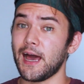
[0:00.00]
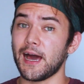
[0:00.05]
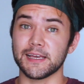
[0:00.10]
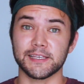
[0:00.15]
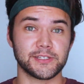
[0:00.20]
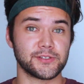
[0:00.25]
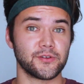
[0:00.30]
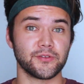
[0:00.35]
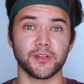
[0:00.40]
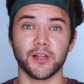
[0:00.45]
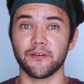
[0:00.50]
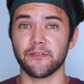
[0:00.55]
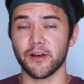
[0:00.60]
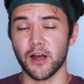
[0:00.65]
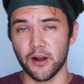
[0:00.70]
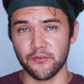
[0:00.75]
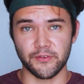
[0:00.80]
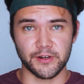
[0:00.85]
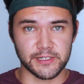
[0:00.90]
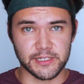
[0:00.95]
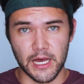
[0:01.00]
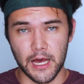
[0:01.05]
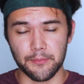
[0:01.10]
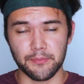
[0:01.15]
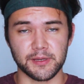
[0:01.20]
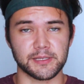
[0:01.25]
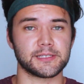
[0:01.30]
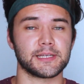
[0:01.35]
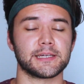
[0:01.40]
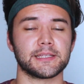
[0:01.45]
I still love covering
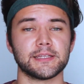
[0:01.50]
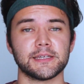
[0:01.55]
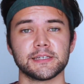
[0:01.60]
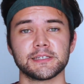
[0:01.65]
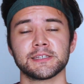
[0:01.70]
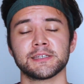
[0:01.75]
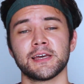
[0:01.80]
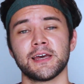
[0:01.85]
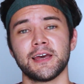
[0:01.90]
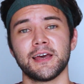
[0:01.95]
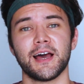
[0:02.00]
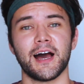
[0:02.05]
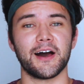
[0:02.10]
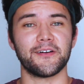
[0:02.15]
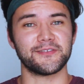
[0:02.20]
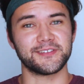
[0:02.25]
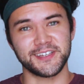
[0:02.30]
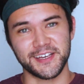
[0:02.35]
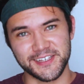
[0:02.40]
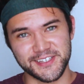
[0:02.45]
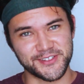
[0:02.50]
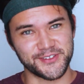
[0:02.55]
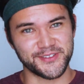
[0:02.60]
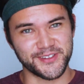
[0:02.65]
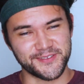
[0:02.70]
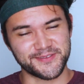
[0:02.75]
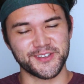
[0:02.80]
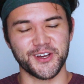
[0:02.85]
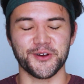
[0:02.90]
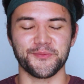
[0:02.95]
topics like this. Obviously, I still
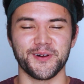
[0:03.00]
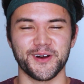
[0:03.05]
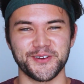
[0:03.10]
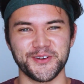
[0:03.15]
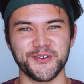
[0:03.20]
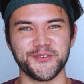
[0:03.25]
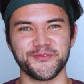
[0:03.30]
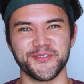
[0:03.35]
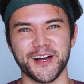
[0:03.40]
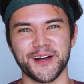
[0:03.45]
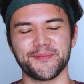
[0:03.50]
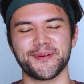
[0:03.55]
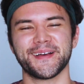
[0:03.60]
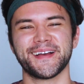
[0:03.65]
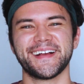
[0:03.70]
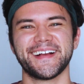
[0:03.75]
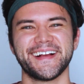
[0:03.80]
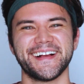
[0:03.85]
love talking about NoFap.